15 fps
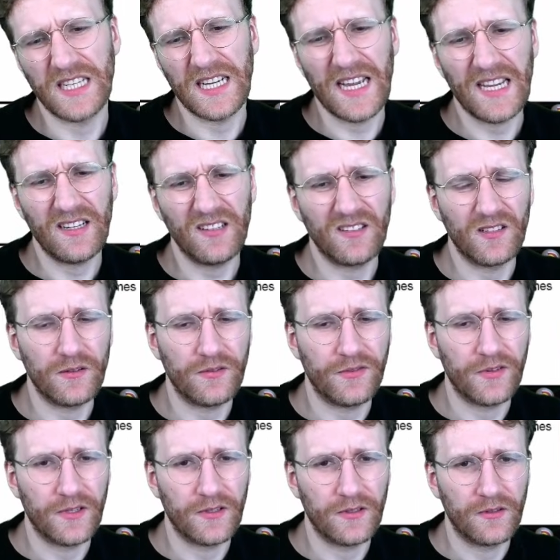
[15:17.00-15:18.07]
don't know if
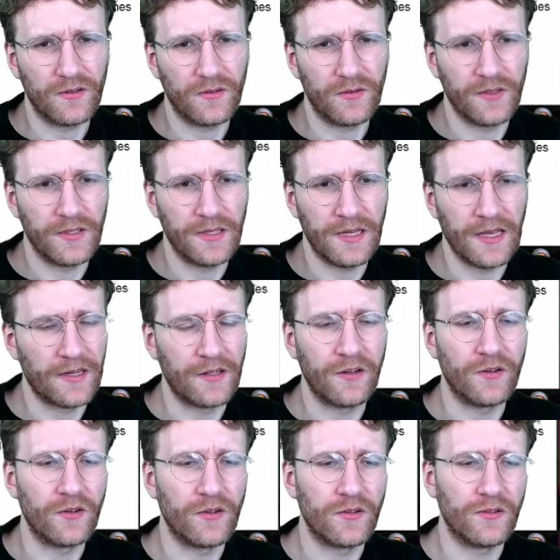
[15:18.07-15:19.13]
I agree. Yeah, no.
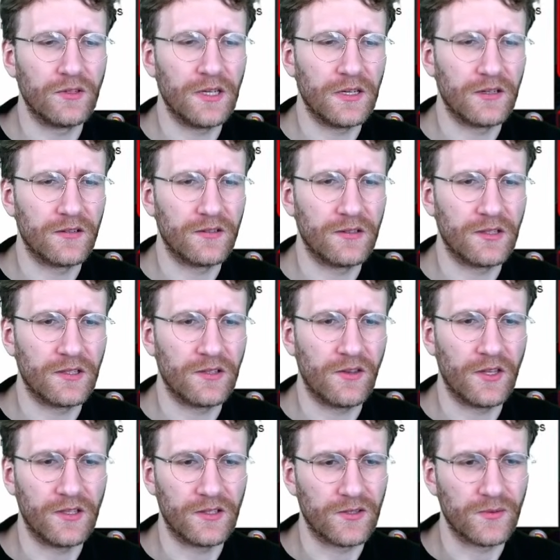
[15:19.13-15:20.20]
Yeah, I
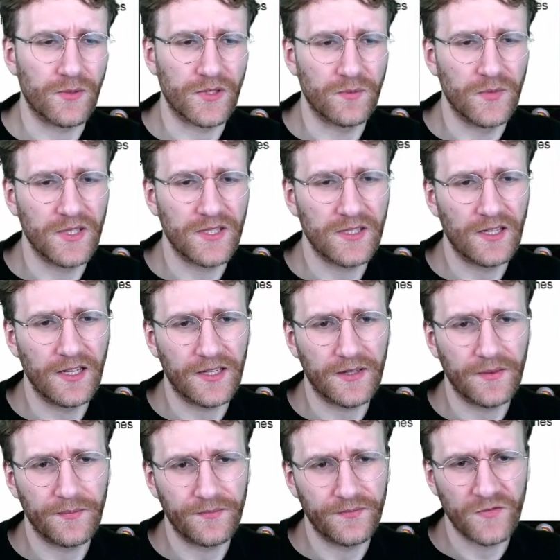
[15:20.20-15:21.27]
think this was a misclick.
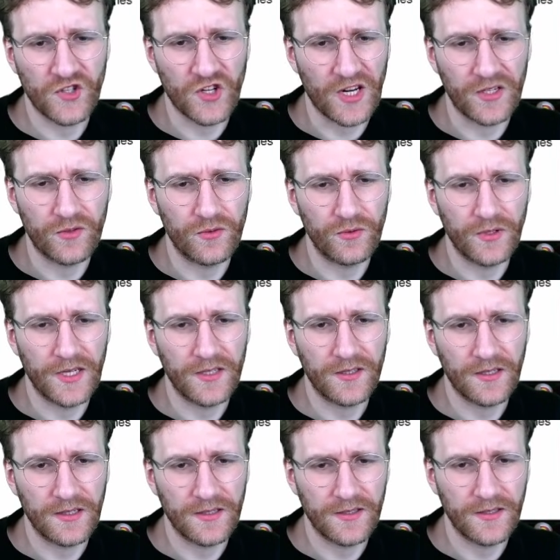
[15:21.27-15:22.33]
Giant Runate
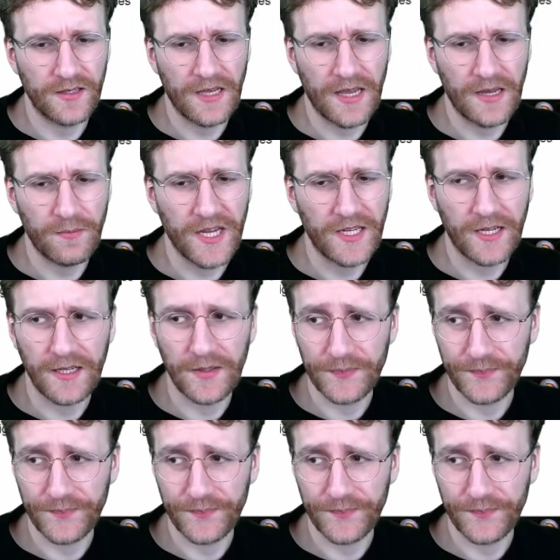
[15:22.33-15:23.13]
as a haymaker.